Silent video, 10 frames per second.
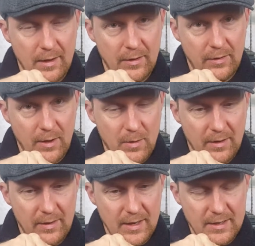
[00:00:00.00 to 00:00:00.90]
So
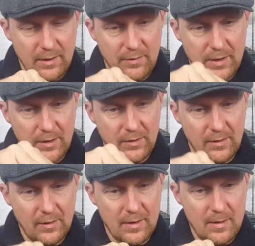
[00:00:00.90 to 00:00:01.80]
exciting. First
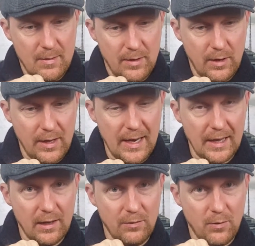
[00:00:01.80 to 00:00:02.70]
Röda
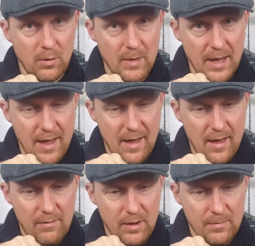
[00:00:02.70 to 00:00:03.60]
Lacket for me
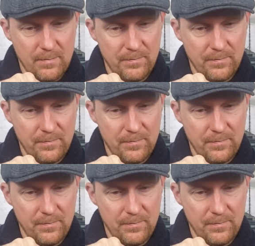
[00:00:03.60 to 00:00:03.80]
ever.